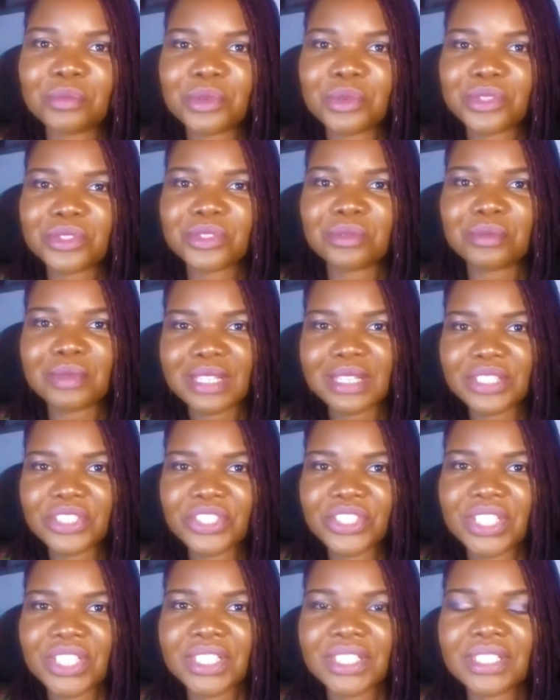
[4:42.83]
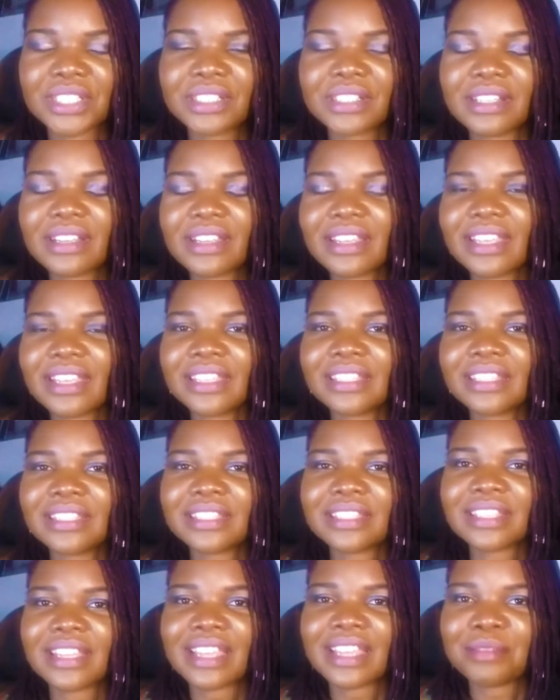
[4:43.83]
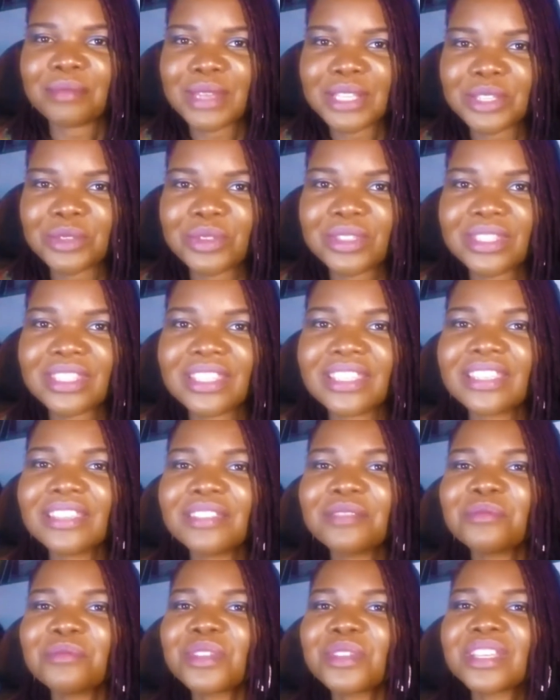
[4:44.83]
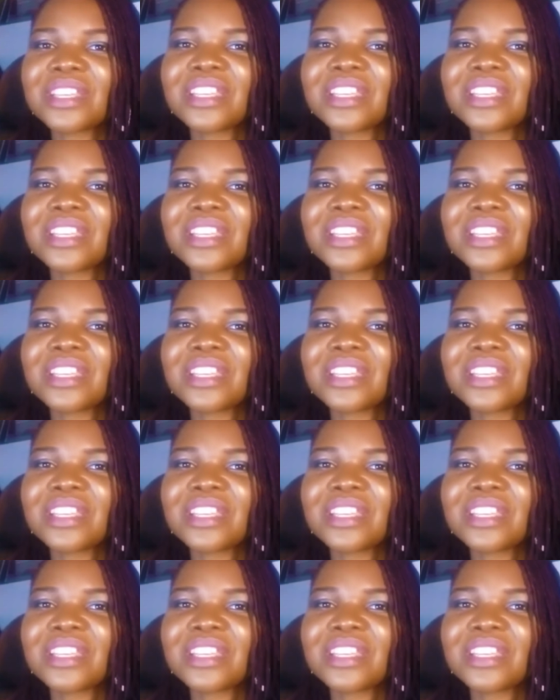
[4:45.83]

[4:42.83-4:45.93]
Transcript: postal manager, and I met with him.